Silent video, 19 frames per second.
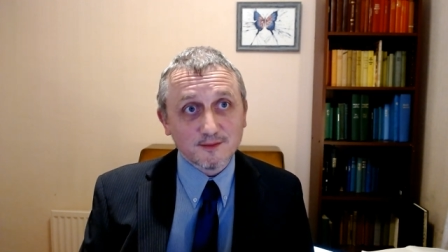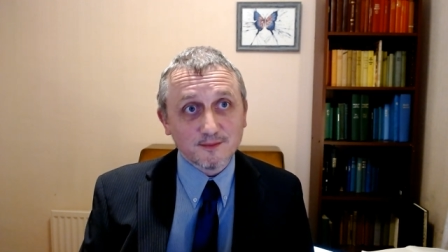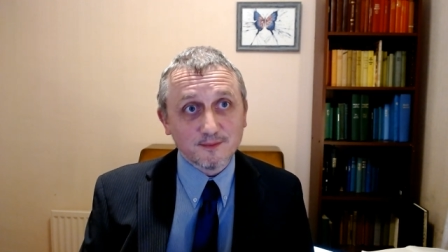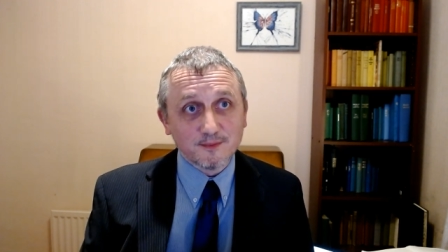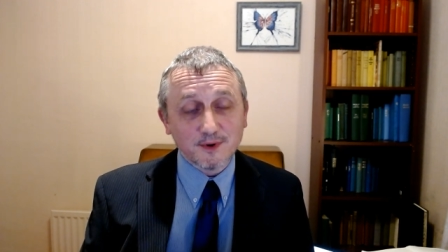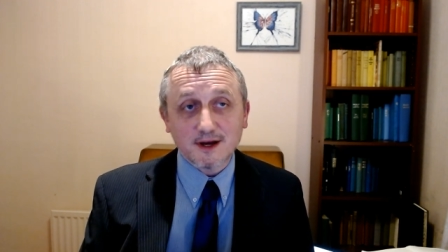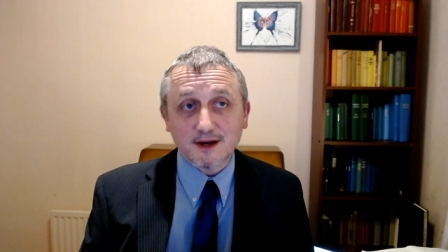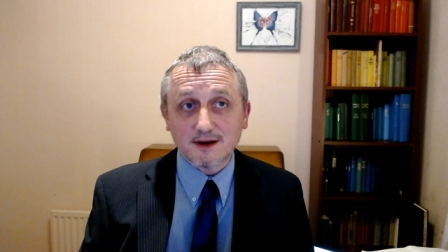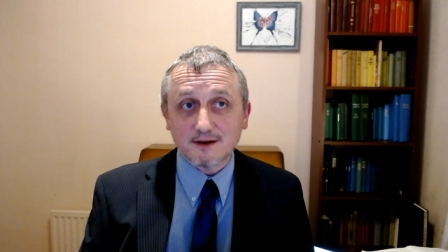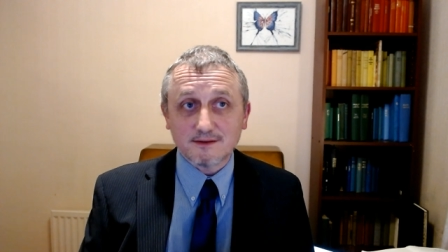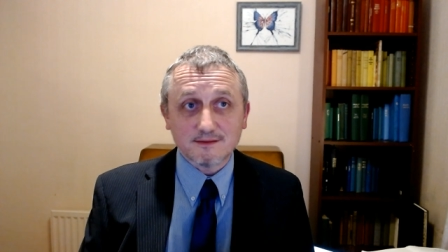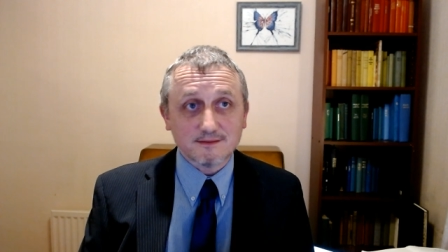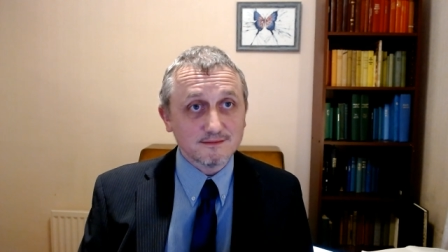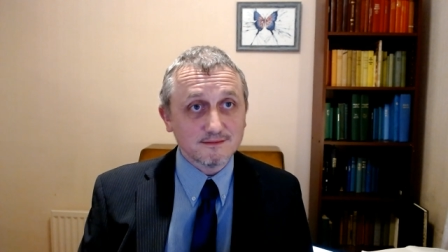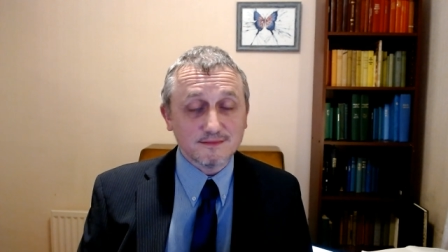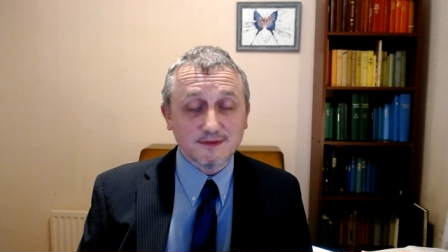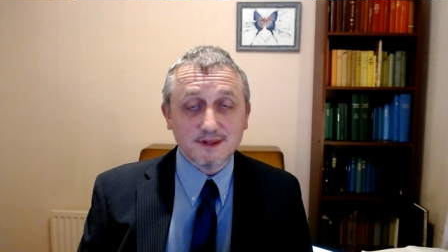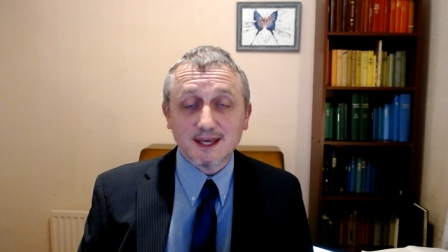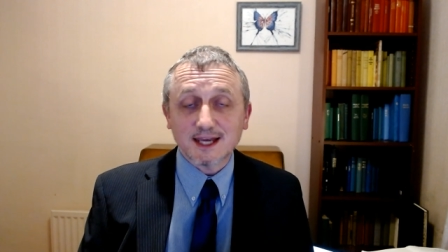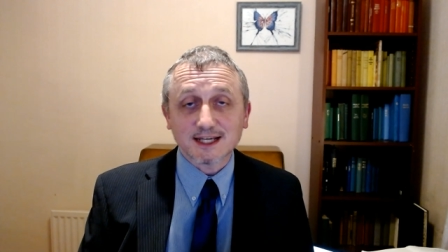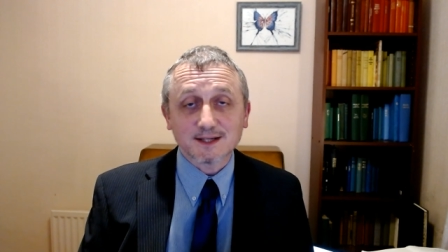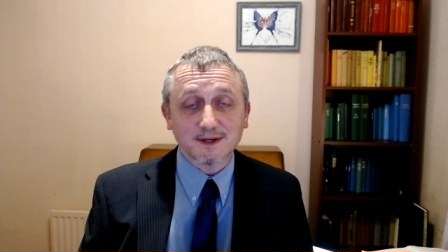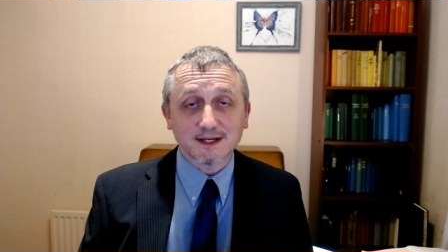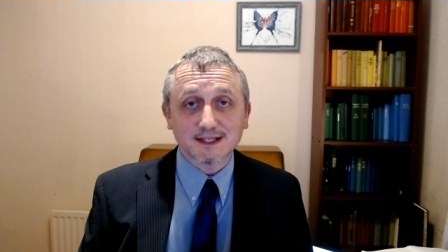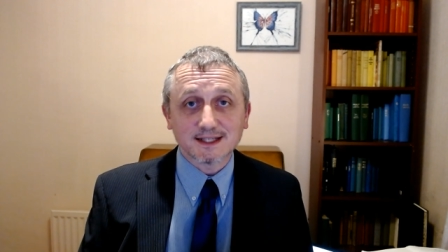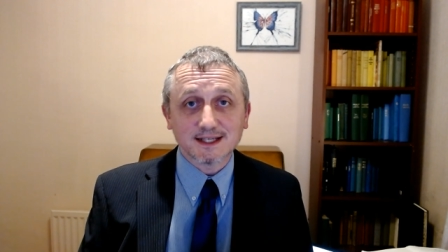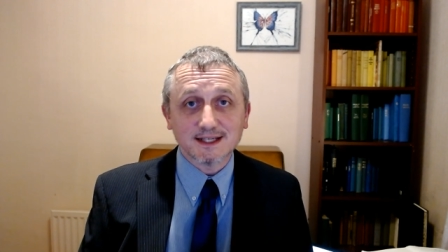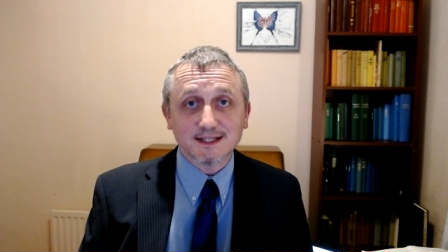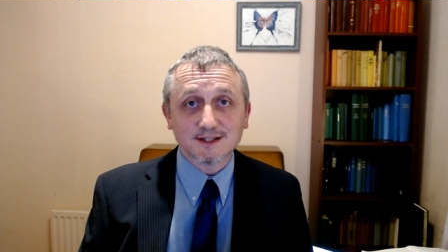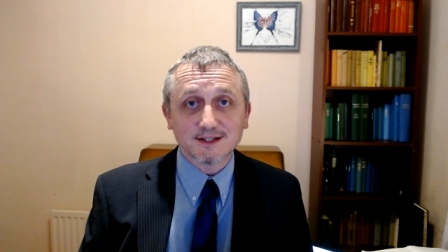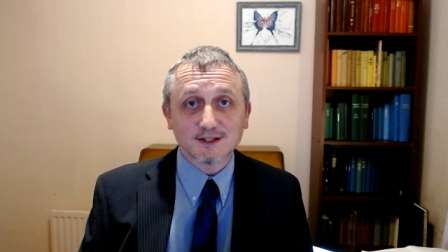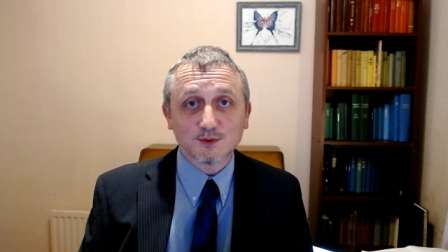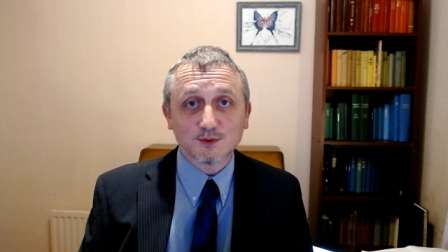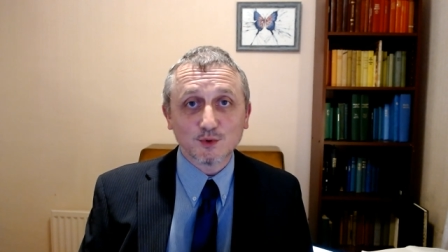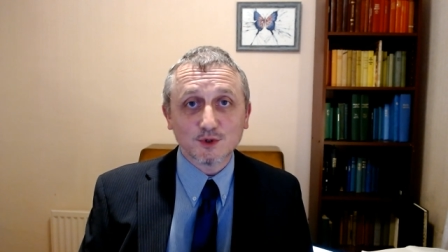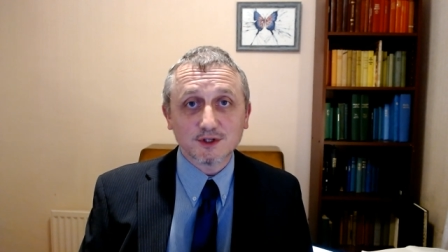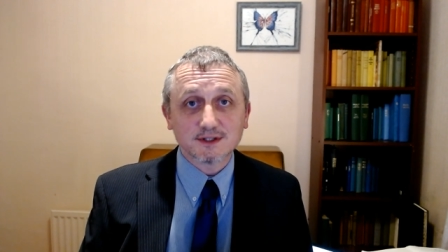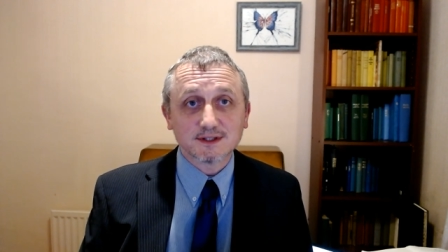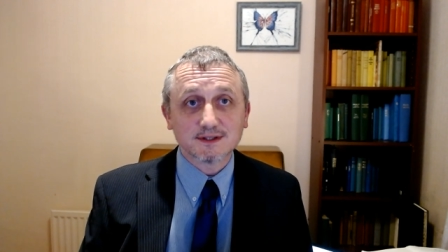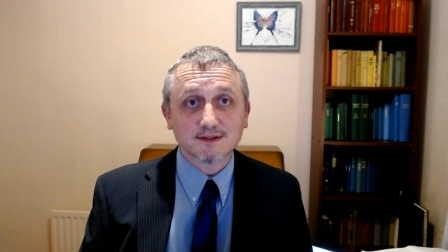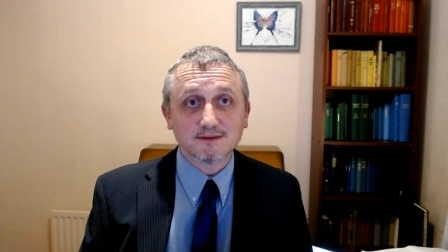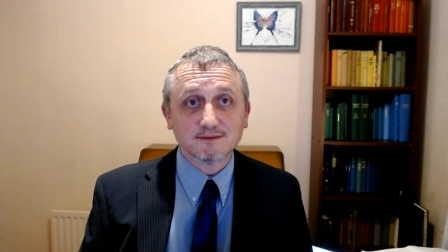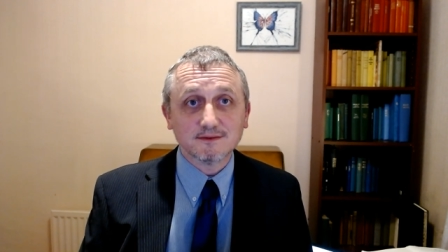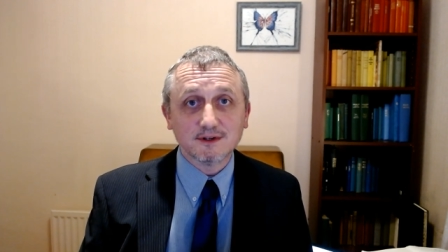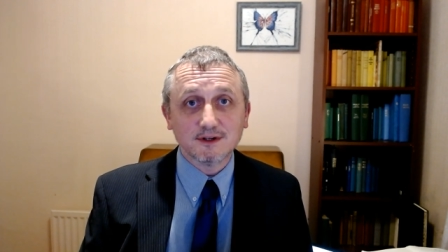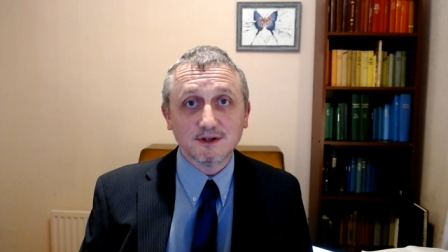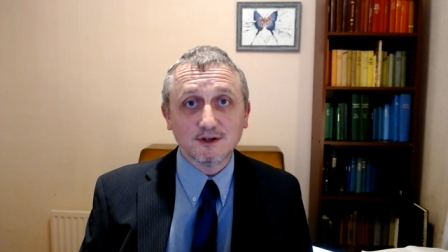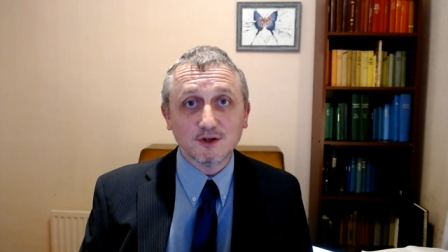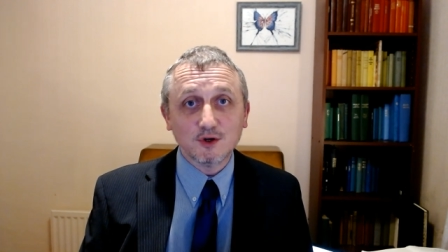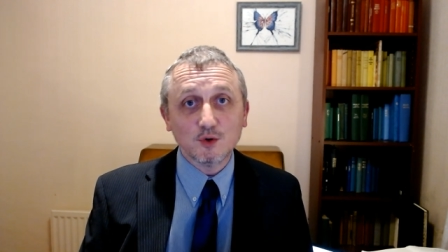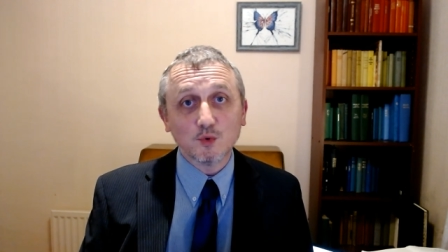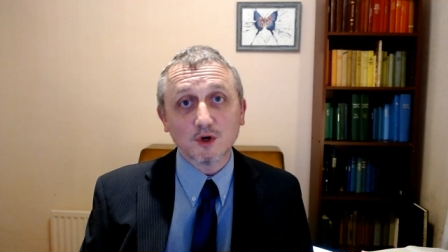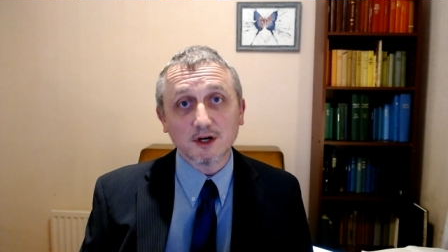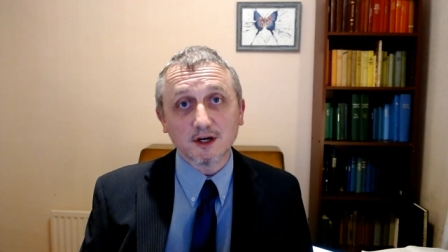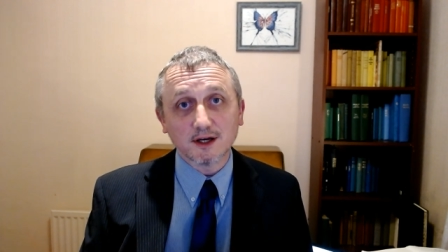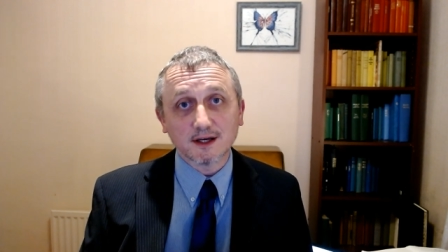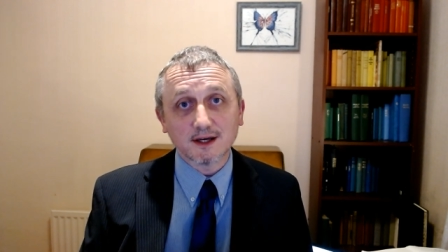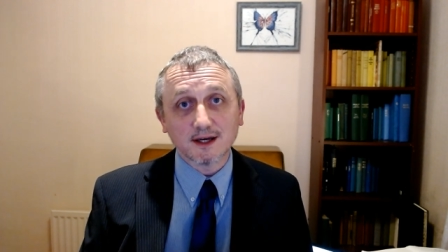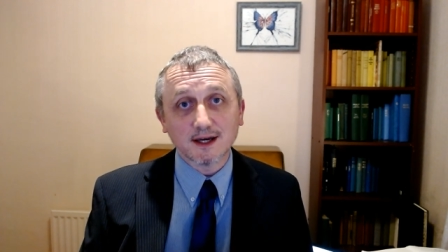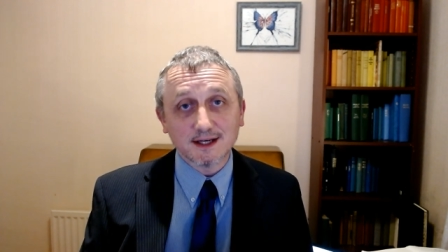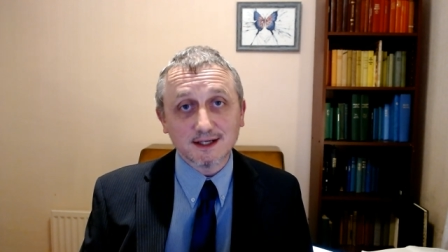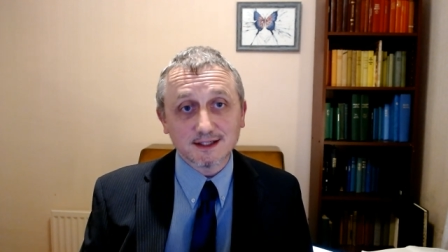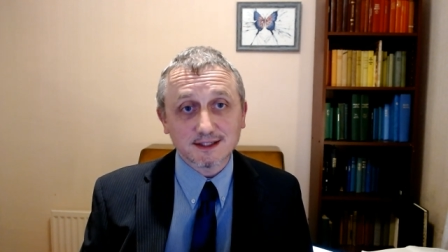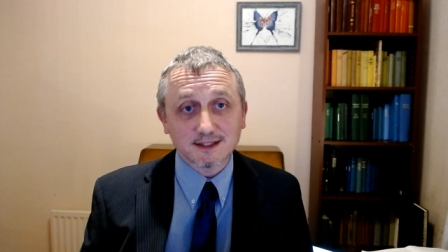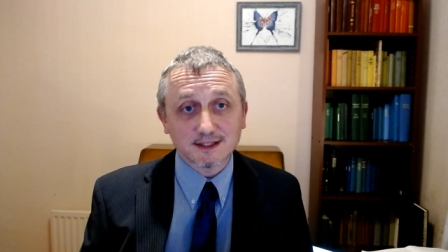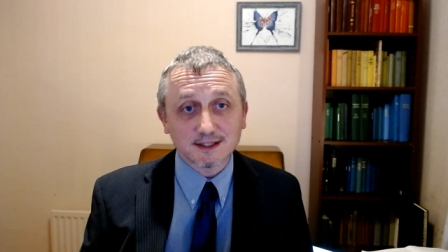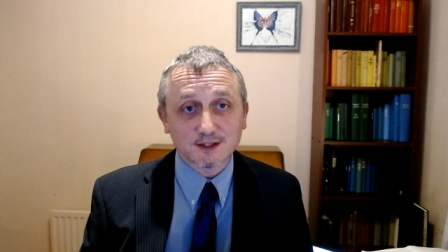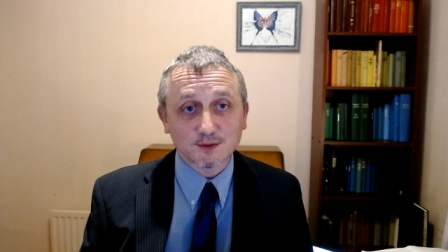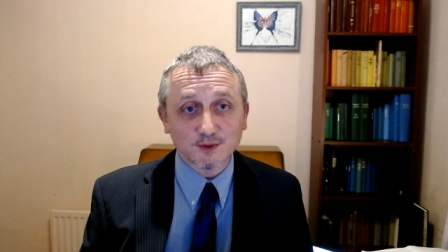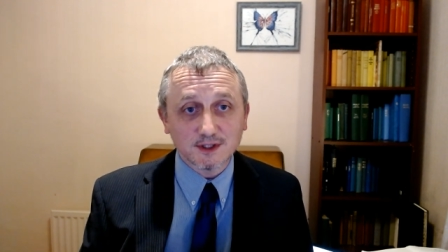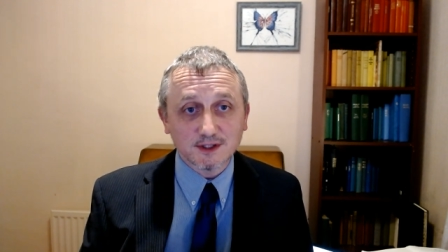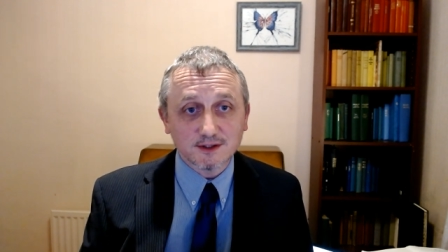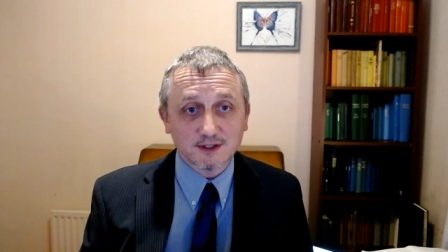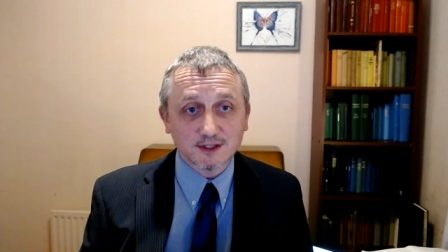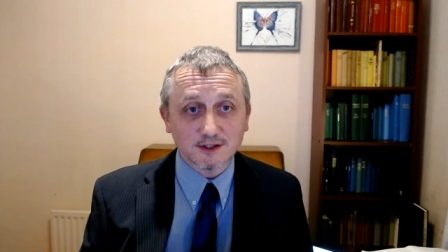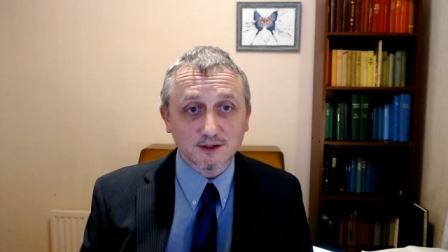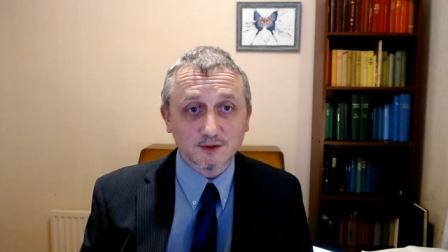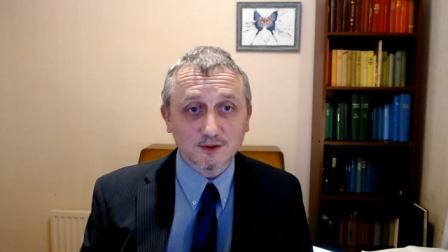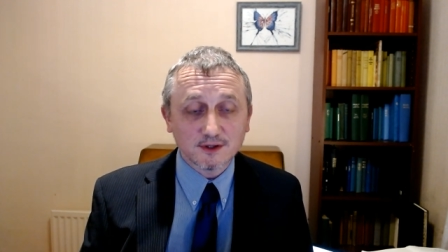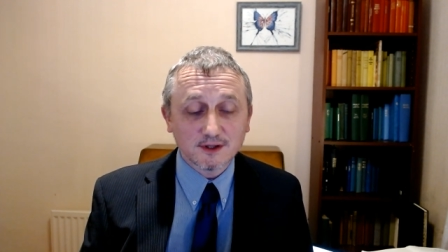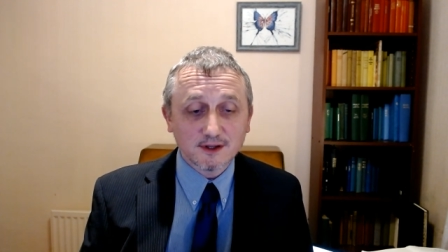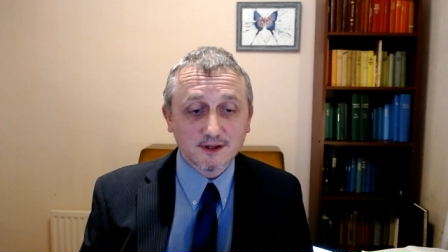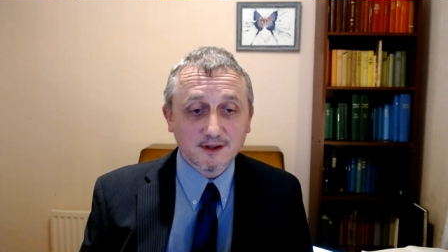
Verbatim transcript: but the expectations was you work and it's just what you do.